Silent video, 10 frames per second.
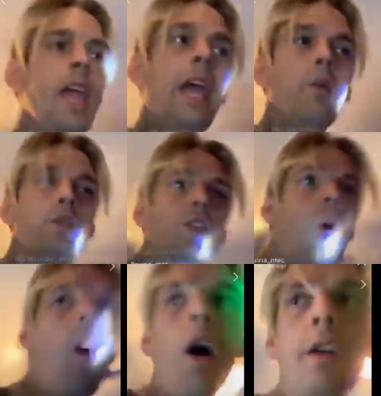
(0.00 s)
it was
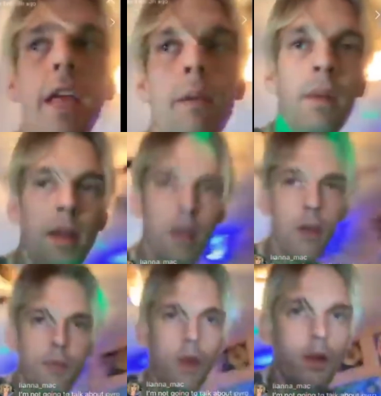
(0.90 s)
so hard to get media
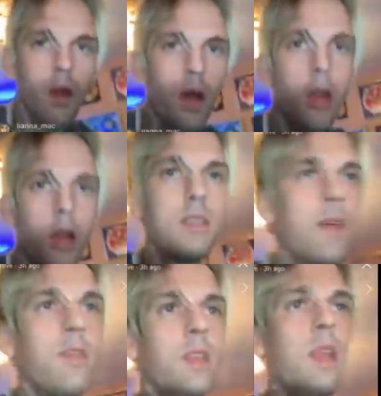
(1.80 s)
for
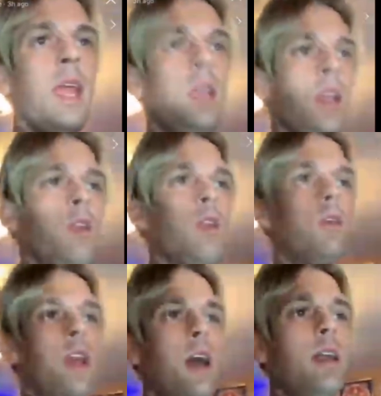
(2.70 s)
7,
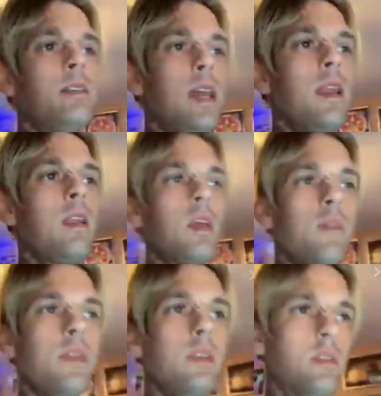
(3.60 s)
8-year-old, 9, 10,
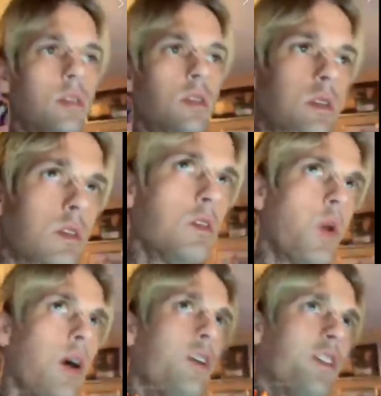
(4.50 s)
11,
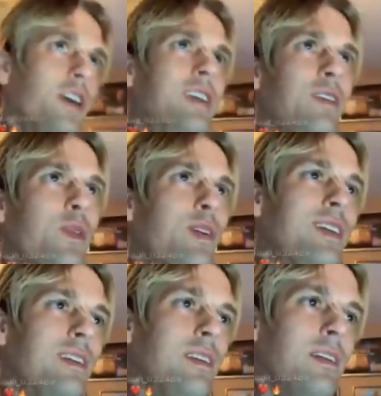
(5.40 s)
12, 13,
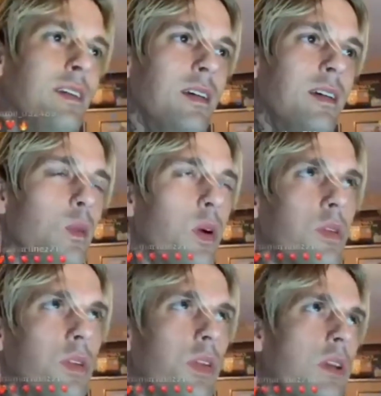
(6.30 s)
14. Well,
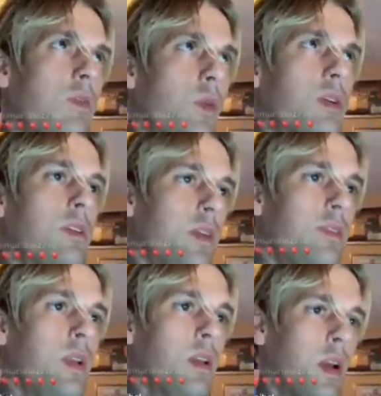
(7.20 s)
13, 14,
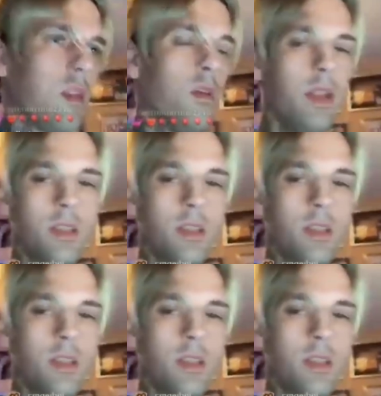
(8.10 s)
15 got a little